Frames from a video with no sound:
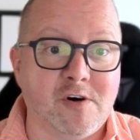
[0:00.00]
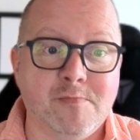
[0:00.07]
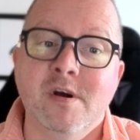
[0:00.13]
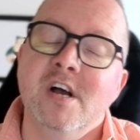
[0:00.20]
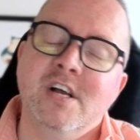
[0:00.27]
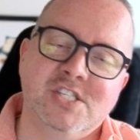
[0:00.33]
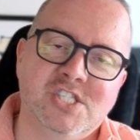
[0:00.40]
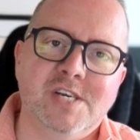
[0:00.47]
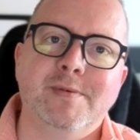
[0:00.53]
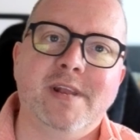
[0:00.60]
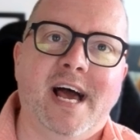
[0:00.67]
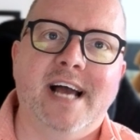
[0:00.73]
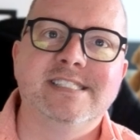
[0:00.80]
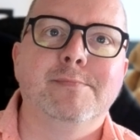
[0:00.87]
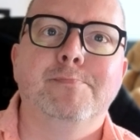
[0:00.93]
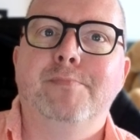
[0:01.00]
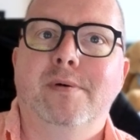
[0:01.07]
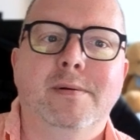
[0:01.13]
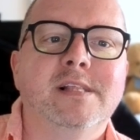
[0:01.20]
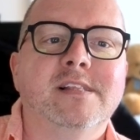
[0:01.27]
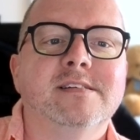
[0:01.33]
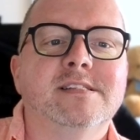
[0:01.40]
Gemini's
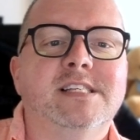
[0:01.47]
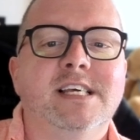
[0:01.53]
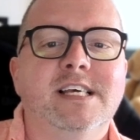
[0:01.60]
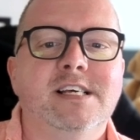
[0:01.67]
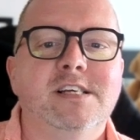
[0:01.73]
ability to